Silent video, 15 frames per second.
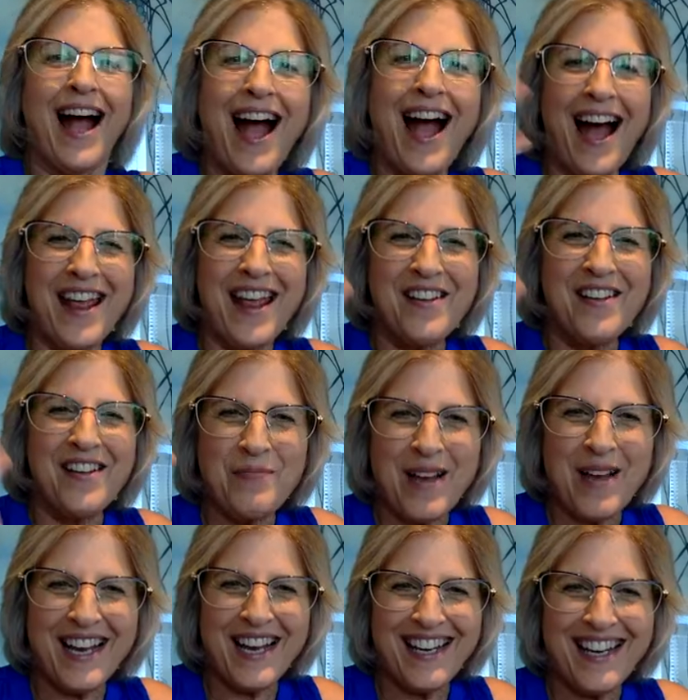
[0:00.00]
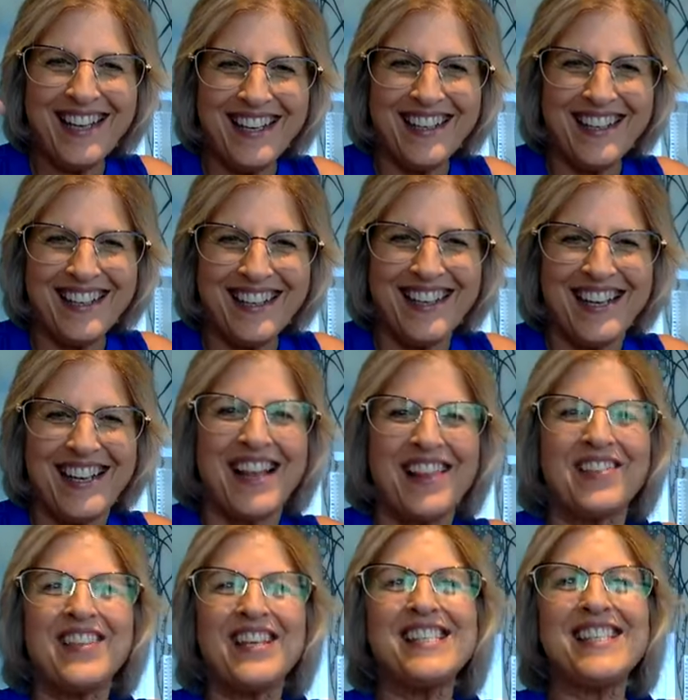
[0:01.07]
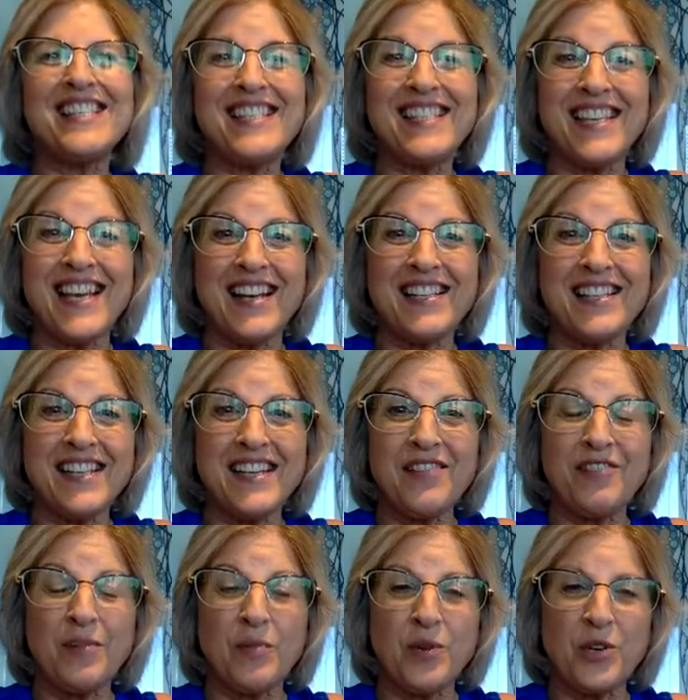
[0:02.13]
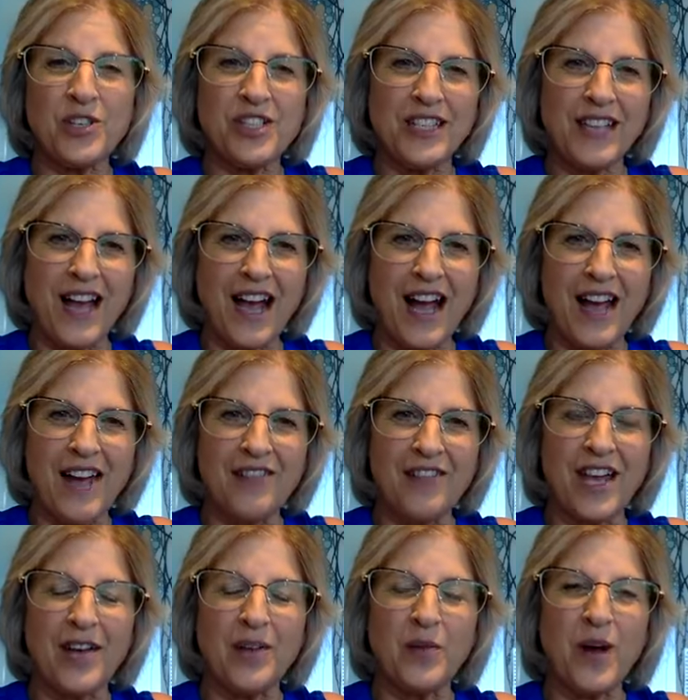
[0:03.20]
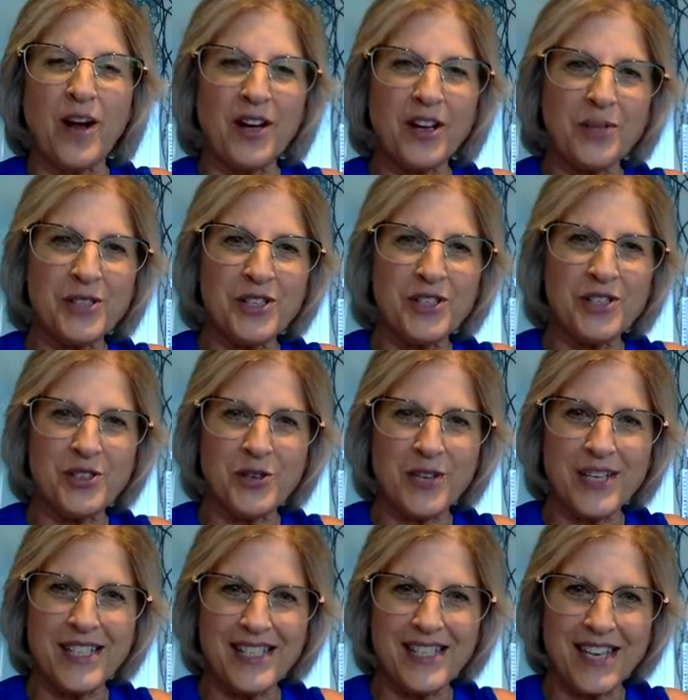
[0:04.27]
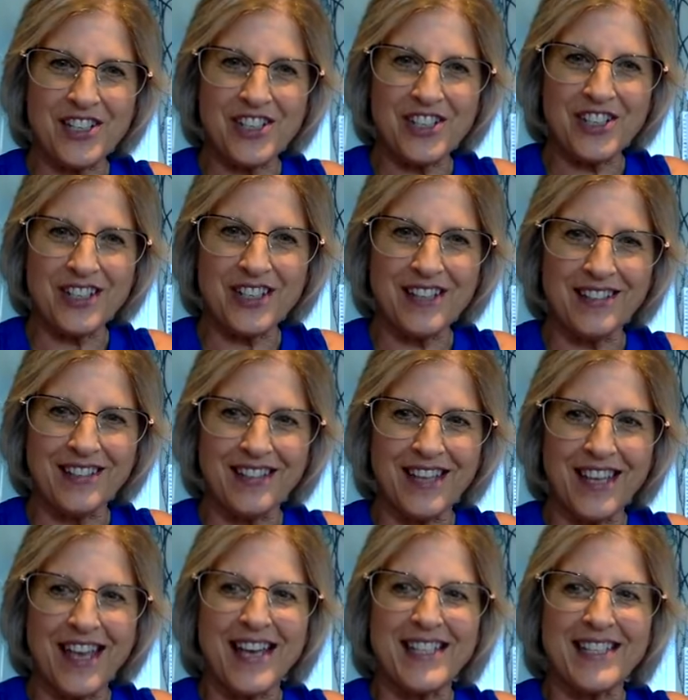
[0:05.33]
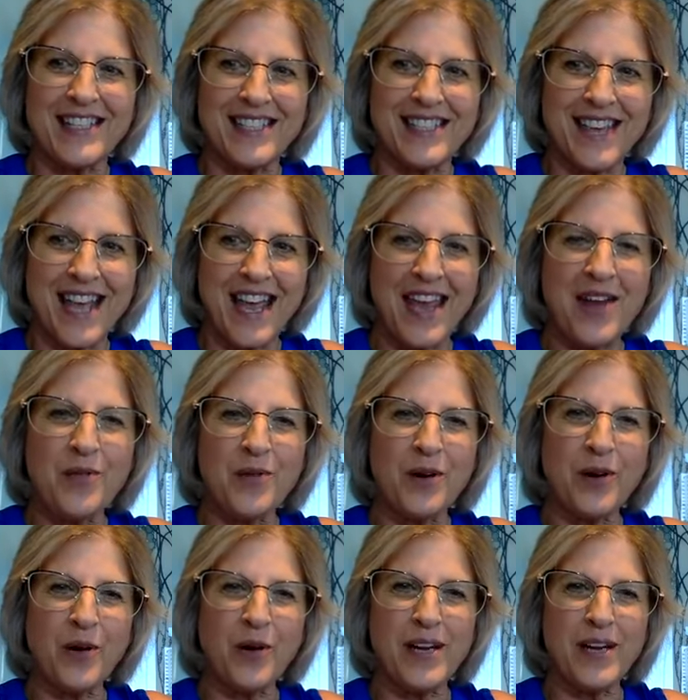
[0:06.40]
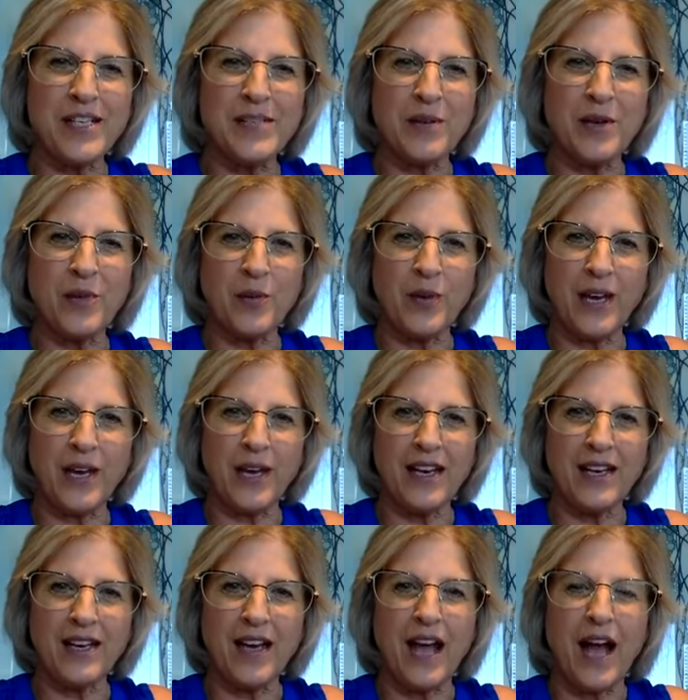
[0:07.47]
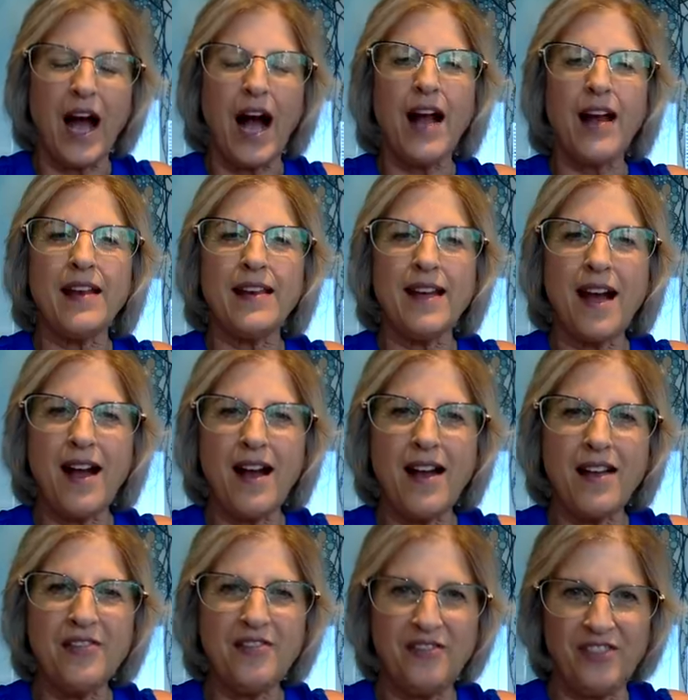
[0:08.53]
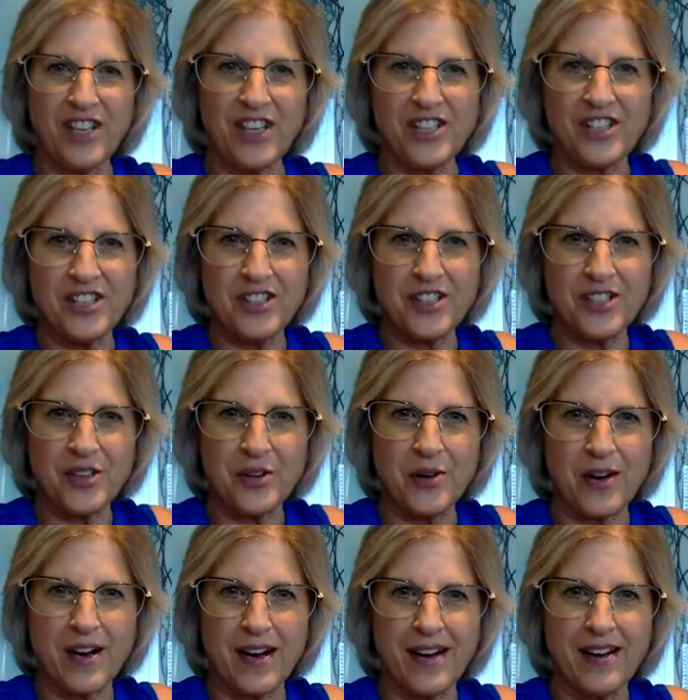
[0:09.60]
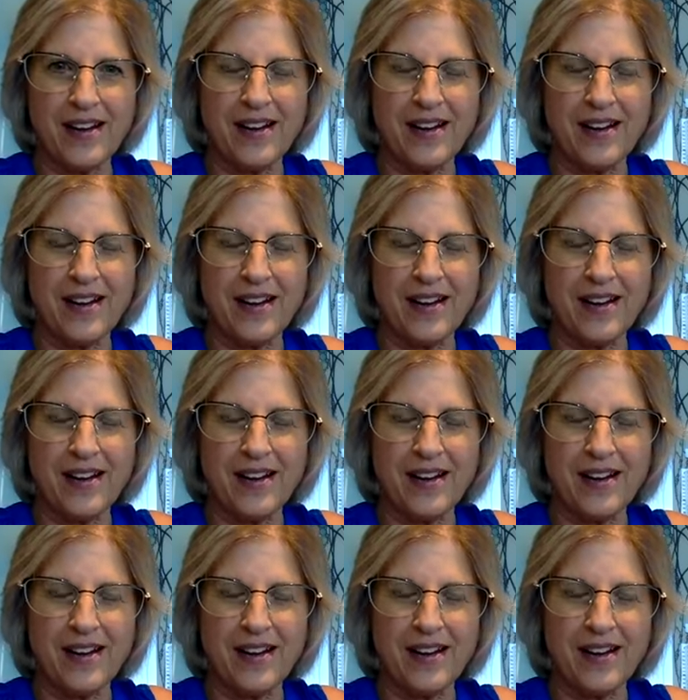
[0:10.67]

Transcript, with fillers: Hi, everybody. This is Sandy from Words Alive, and welcome to Story Station. Today, we're going to be reading a nonfiction story.